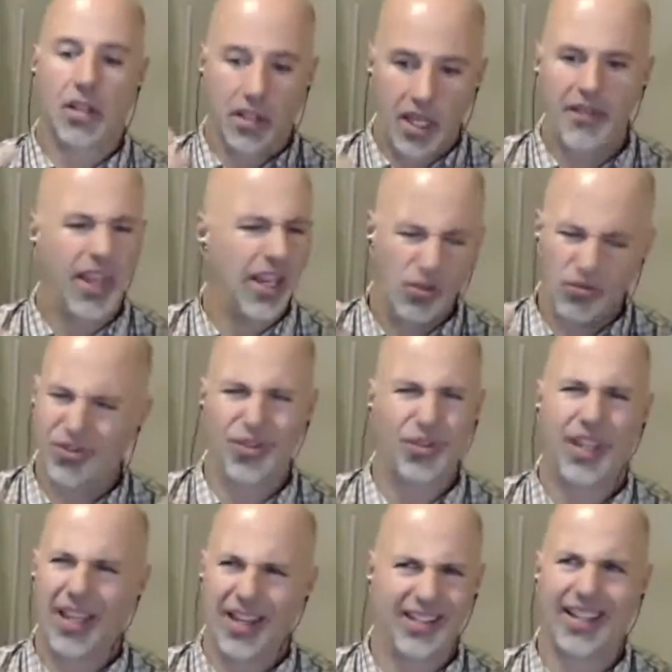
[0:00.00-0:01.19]
And you do
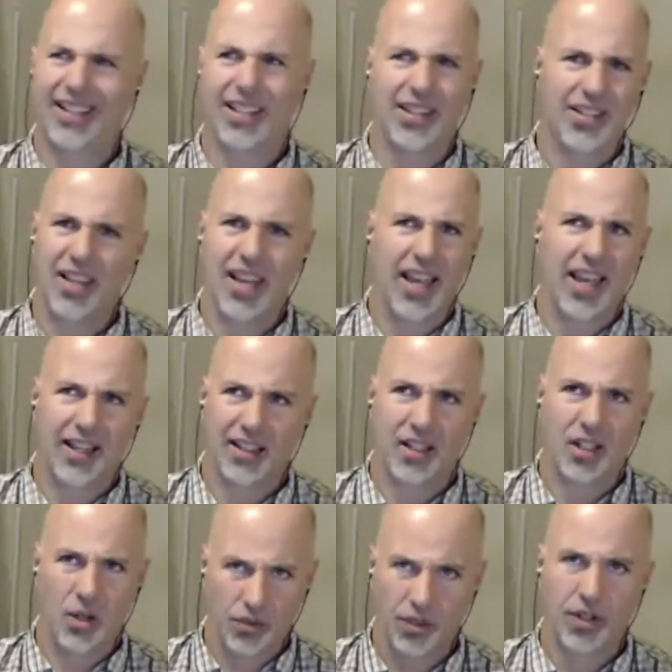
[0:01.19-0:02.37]
get addicted to that,
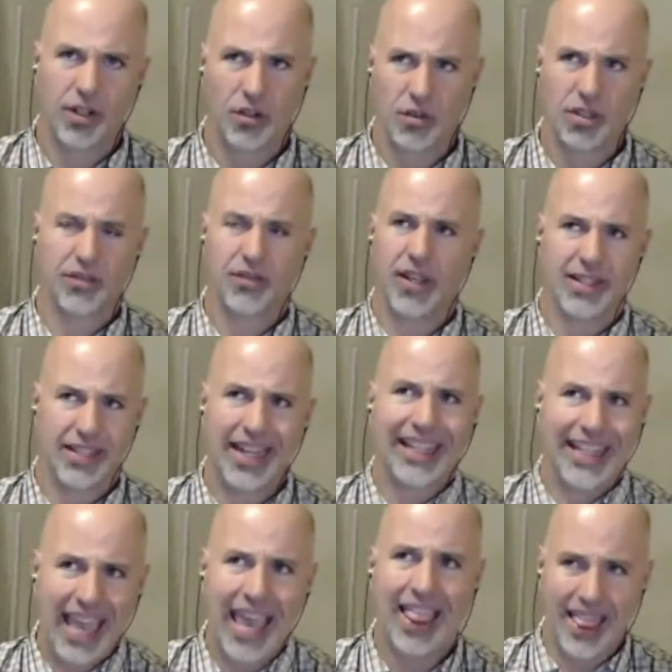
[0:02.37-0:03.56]
during the losing phase. I
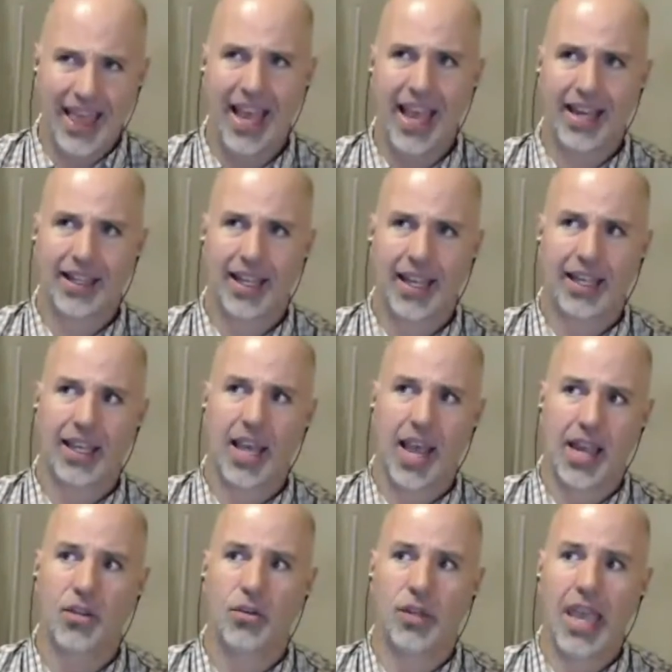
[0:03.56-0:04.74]
get that. I
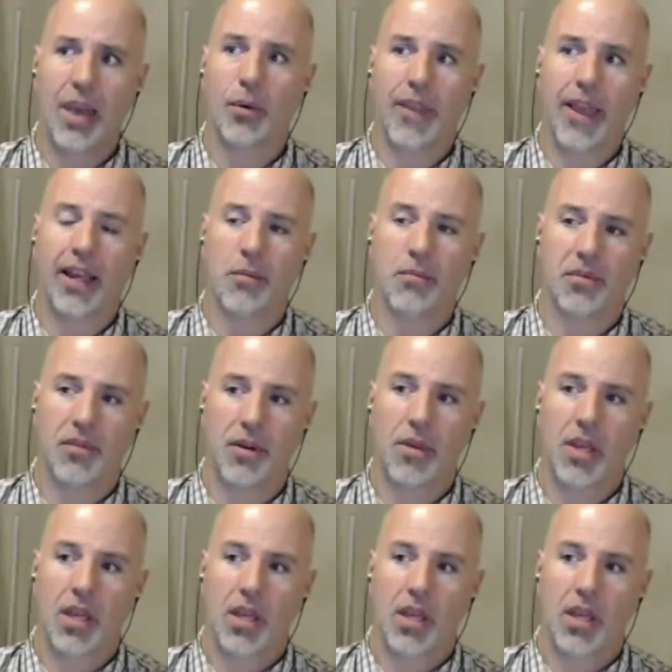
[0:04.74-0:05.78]
do get where that comes from.